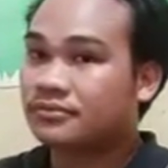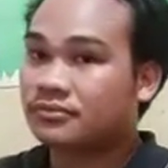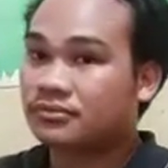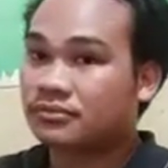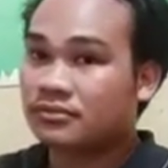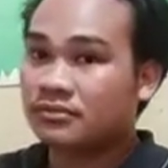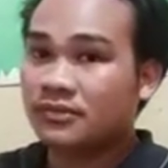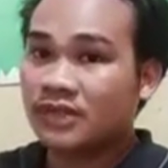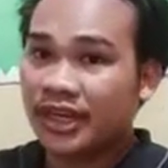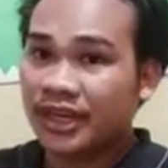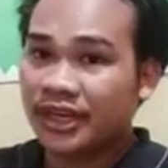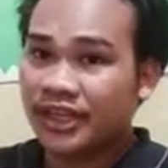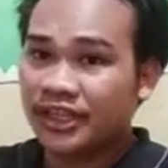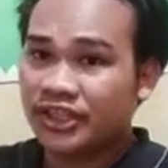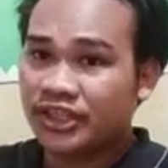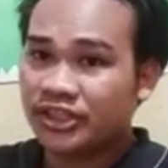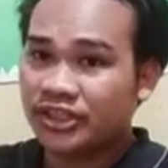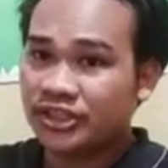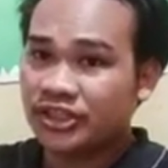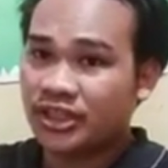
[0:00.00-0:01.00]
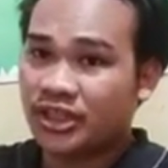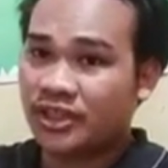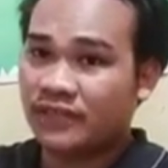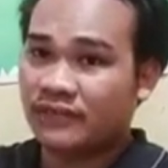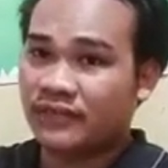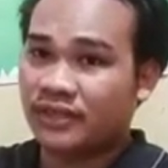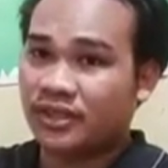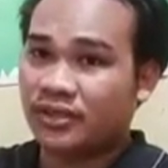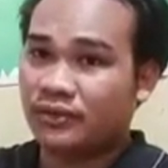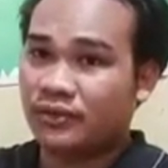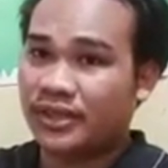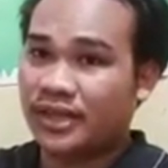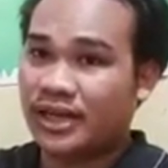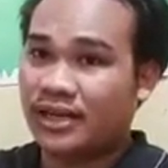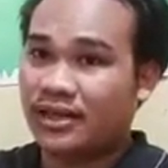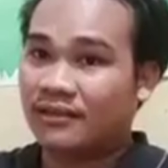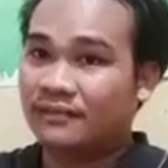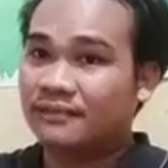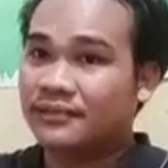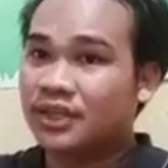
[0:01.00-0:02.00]
energy level, we have
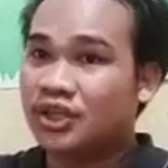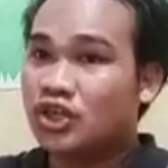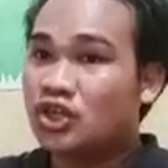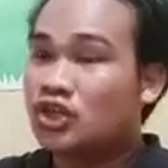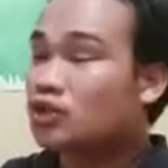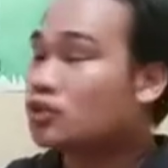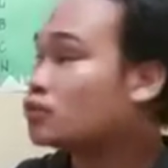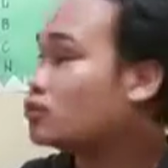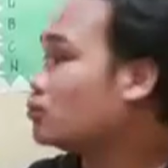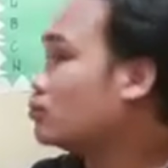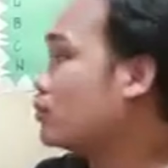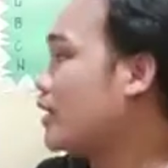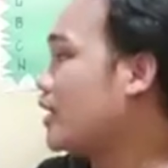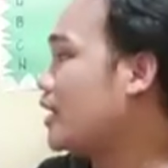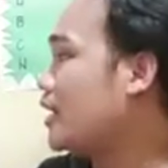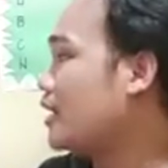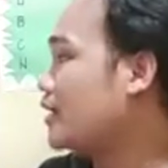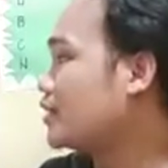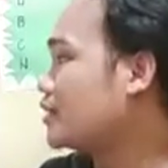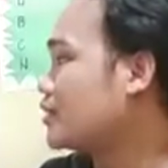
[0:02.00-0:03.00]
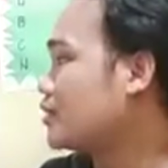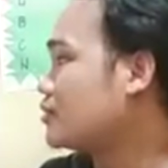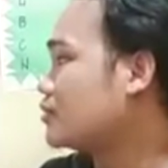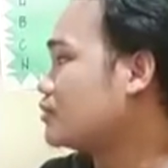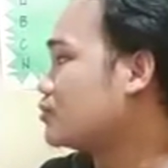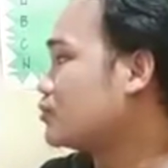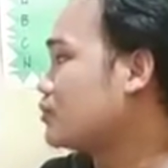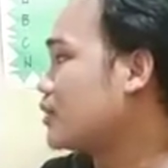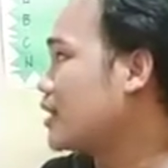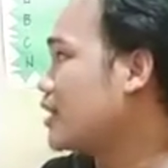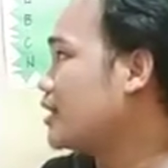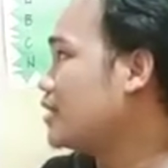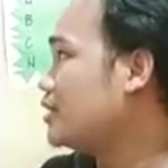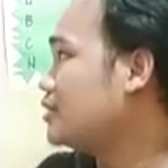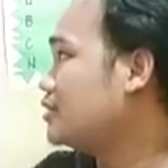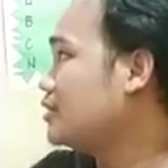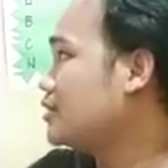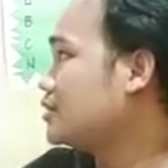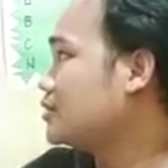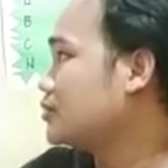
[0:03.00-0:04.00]
2 electrons, 1,
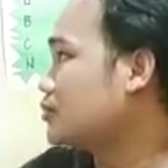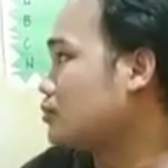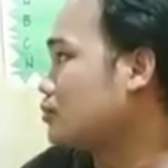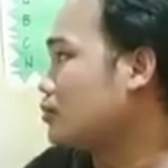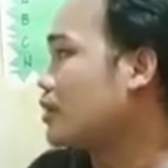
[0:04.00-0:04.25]
2.